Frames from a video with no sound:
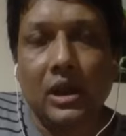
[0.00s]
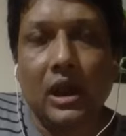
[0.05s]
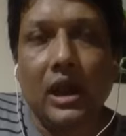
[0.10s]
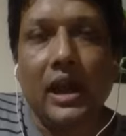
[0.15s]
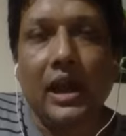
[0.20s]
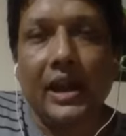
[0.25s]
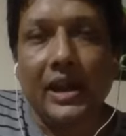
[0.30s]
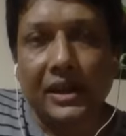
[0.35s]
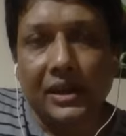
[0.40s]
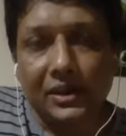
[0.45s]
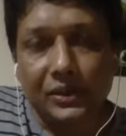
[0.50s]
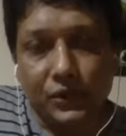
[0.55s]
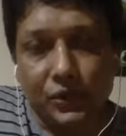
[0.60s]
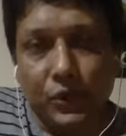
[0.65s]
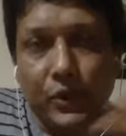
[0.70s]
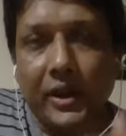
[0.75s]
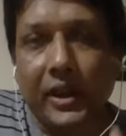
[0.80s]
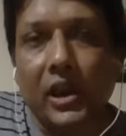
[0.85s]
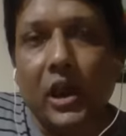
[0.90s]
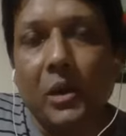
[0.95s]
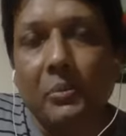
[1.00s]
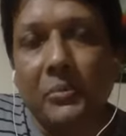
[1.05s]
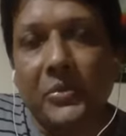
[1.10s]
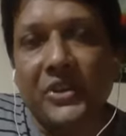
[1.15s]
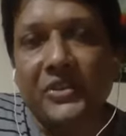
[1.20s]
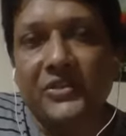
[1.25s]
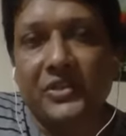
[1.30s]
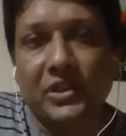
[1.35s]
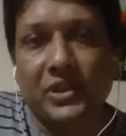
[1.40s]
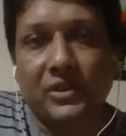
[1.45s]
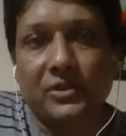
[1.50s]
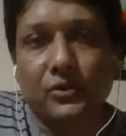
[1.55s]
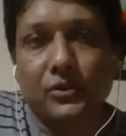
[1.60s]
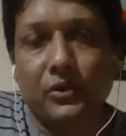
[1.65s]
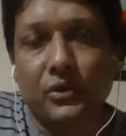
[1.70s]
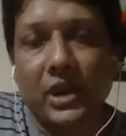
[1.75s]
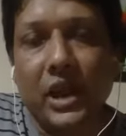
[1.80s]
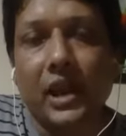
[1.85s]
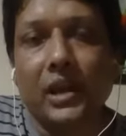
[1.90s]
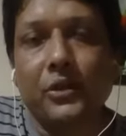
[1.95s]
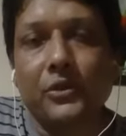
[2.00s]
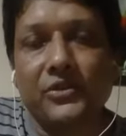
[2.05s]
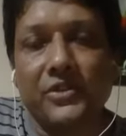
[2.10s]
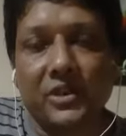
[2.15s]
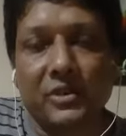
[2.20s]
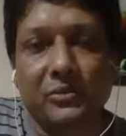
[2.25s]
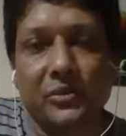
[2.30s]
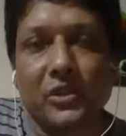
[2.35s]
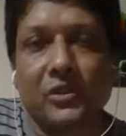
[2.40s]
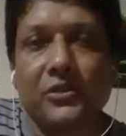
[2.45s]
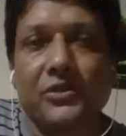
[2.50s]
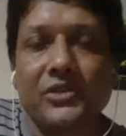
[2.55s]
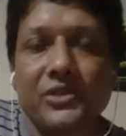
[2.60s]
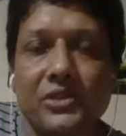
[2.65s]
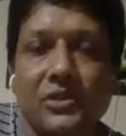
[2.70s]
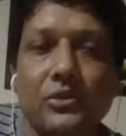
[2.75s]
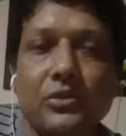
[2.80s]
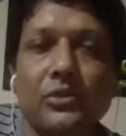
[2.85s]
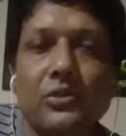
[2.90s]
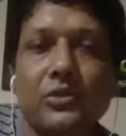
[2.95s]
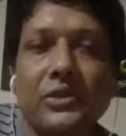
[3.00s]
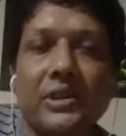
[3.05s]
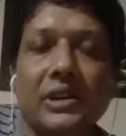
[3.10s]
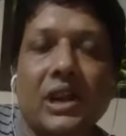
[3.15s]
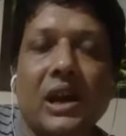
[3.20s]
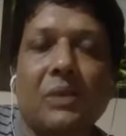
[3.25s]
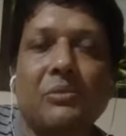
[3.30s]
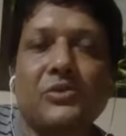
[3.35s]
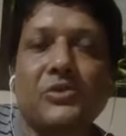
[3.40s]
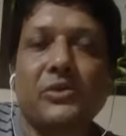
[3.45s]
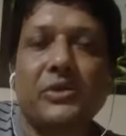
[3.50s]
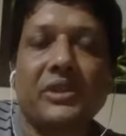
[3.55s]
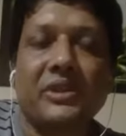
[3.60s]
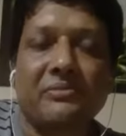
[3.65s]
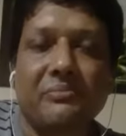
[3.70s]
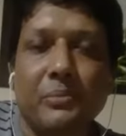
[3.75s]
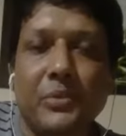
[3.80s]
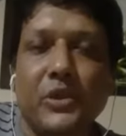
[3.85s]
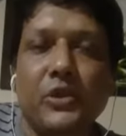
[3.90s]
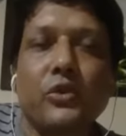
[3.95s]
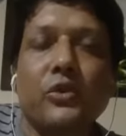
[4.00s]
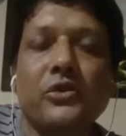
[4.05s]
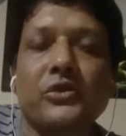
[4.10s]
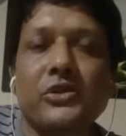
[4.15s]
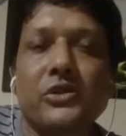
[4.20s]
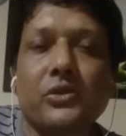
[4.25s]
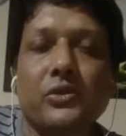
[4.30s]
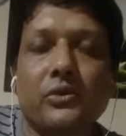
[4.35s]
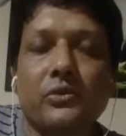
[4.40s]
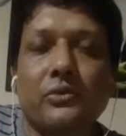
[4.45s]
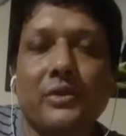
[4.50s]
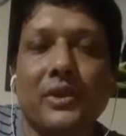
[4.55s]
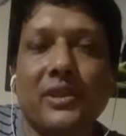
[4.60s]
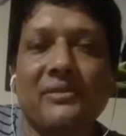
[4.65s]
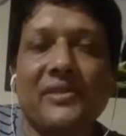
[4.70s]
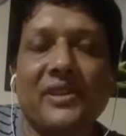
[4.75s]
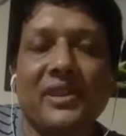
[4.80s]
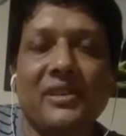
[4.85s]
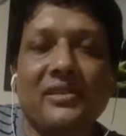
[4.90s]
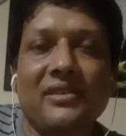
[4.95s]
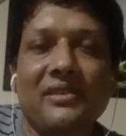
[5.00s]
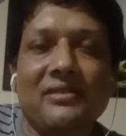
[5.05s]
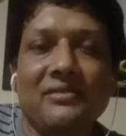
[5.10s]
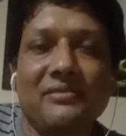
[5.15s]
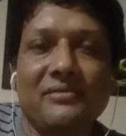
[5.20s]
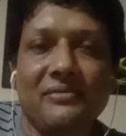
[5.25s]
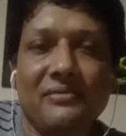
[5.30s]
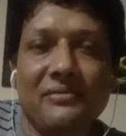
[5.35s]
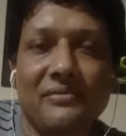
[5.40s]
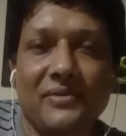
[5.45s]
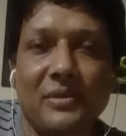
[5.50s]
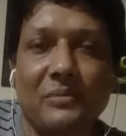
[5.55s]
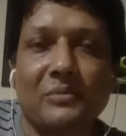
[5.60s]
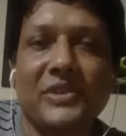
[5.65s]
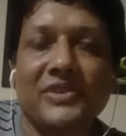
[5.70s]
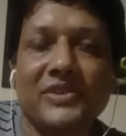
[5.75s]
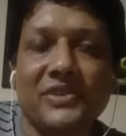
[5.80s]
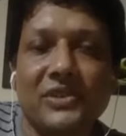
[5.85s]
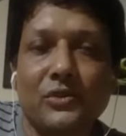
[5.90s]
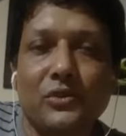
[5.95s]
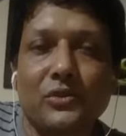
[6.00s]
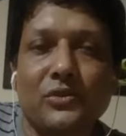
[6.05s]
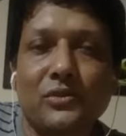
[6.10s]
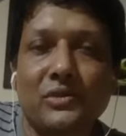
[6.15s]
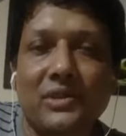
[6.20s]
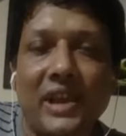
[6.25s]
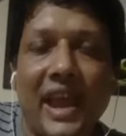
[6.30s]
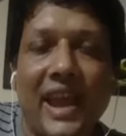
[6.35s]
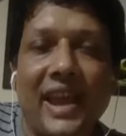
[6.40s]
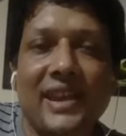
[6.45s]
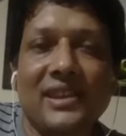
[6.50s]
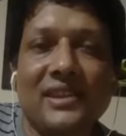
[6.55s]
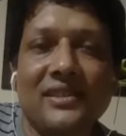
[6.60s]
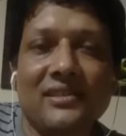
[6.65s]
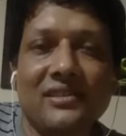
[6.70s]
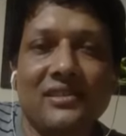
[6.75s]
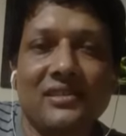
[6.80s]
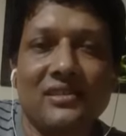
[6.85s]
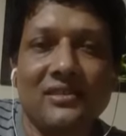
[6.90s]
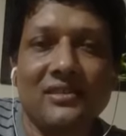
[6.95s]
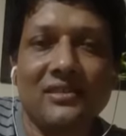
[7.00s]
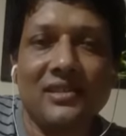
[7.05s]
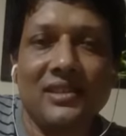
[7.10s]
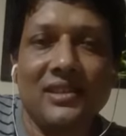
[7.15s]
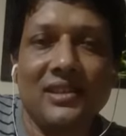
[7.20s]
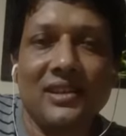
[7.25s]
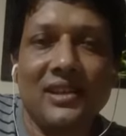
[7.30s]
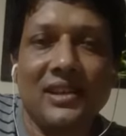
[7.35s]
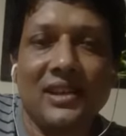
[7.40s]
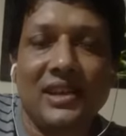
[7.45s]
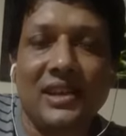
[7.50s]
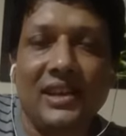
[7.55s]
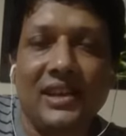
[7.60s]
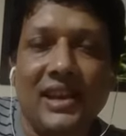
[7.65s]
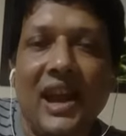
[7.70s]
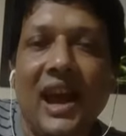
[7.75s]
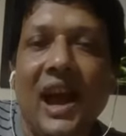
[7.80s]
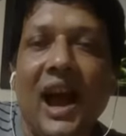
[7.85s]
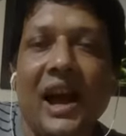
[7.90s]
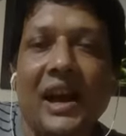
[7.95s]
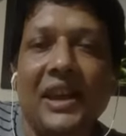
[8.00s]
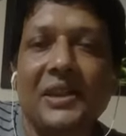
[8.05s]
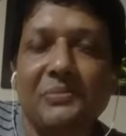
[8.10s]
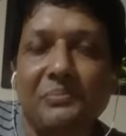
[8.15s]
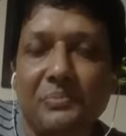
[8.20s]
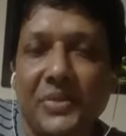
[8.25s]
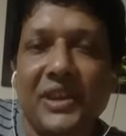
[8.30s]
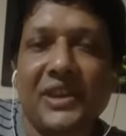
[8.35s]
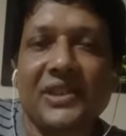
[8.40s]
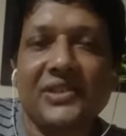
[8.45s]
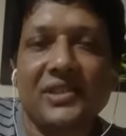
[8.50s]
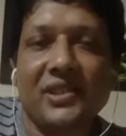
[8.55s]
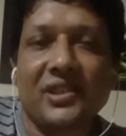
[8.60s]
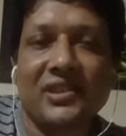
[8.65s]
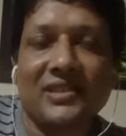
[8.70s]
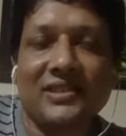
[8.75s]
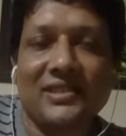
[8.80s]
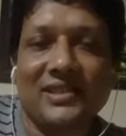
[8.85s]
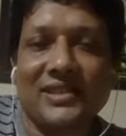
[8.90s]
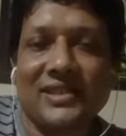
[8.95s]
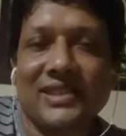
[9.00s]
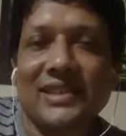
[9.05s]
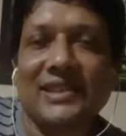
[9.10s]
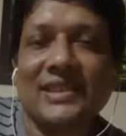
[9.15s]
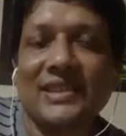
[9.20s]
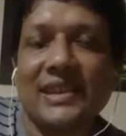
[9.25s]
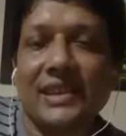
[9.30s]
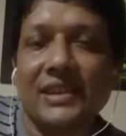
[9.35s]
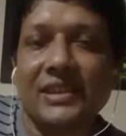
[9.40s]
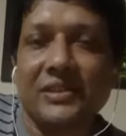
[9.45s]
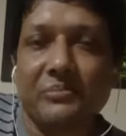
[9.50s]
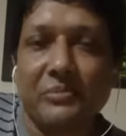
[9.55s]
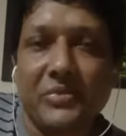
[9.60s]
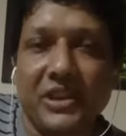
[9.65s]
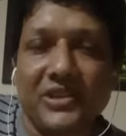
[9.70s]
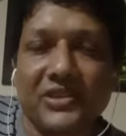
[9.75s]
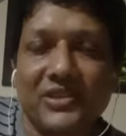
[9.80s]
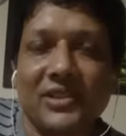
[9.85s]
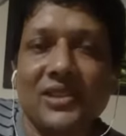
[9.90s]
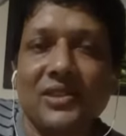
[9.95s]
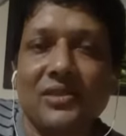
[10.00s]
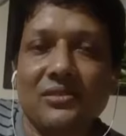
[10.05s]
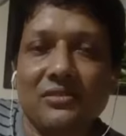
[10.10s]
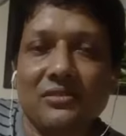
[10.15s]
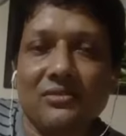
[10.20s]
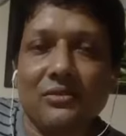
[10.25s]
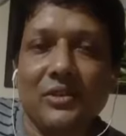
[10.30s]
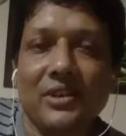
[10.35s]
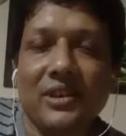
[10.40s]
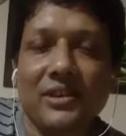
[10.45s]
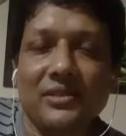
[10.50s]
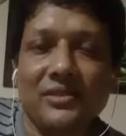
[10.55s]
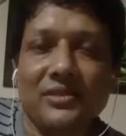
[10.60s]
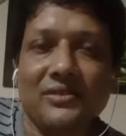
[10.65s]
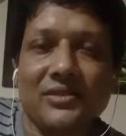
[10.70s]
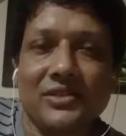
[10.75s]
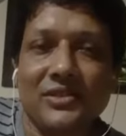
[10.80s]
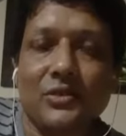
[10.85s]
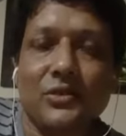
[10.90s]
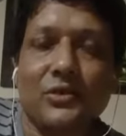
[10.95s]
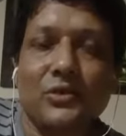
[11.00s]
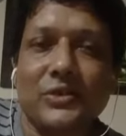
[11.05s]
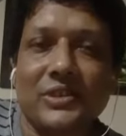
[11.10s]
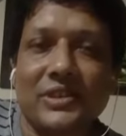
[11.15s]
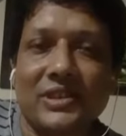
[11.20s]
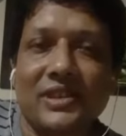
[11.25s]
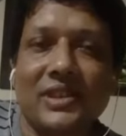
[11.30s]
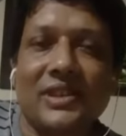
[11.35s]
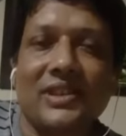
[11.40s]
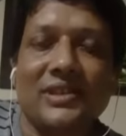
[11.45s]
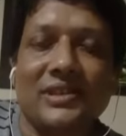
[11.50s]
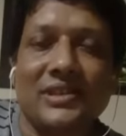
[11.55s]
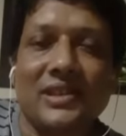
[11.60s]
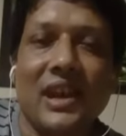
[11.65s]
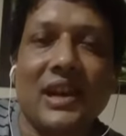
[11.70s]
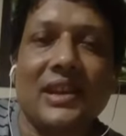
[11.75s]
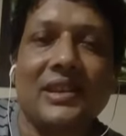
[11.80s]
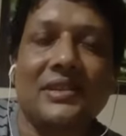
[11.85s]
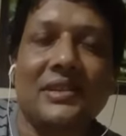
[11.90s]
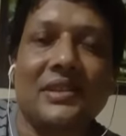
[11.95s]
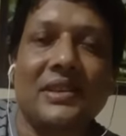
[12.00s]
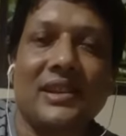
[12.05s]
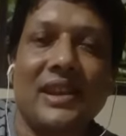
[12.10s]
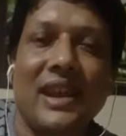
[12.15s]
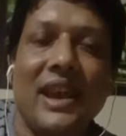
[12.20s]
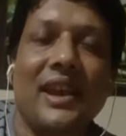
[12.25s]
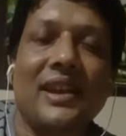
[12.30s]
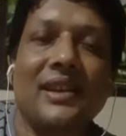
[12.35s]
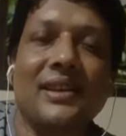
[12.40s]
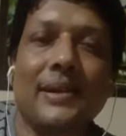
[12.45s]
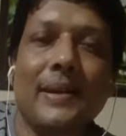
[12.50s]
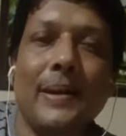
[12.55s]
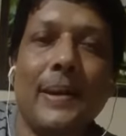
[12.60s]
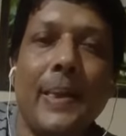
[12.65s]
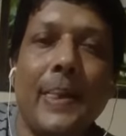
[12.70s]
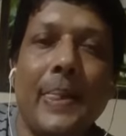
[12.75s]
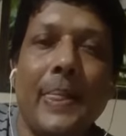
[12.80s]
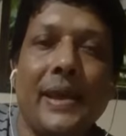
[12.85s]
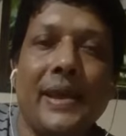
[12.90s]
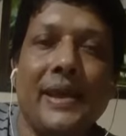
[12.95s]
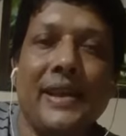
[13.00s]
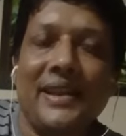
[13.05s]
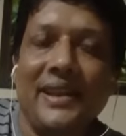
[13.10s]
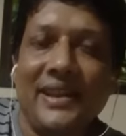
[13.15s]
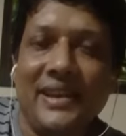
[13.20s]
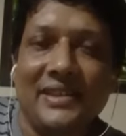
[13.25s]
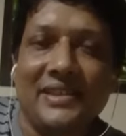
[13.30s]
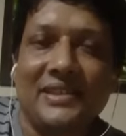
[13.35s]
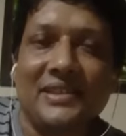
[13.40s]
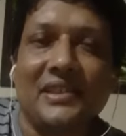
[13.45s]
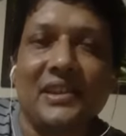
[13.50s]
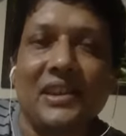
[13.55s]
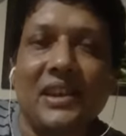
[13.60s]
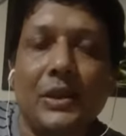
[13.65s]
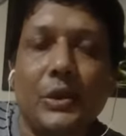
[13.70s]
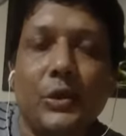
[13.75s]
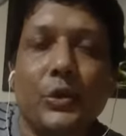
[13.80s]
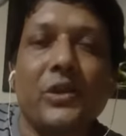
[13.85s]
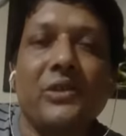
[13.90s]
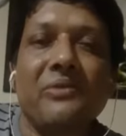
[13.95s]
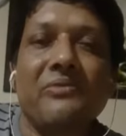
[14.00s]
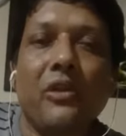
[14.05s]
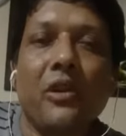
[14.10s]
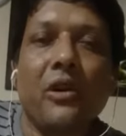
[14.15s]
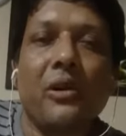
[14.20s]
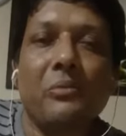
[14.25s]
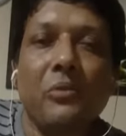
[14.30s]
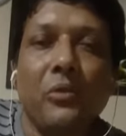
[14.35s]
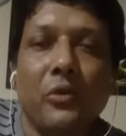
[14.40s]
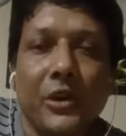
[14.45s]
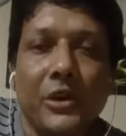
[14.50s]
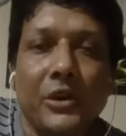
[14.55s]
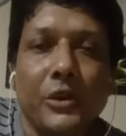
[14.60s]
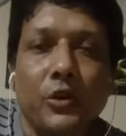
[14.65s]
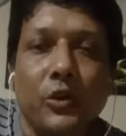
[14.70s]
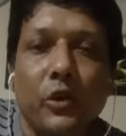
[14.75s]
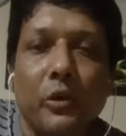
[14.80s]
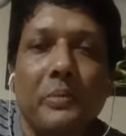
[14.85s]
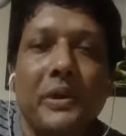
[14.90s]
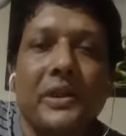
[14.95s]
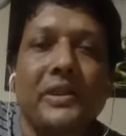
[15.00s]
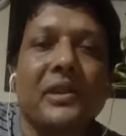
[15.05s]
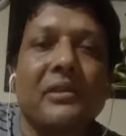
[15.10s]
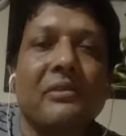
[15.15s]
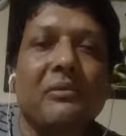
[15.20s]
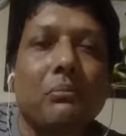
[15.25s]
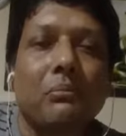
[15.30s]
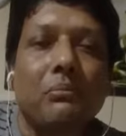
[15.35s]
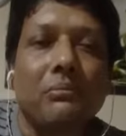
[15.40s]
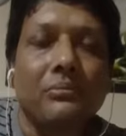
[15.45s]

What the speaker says: and through a compressor, through dilution, because CO2, it comes with a pure CO2 level from the CO2 tank in a high pressure. It's a 60 kg pressure when CO2 is there inside the tank. It is in the liquid form. When you open the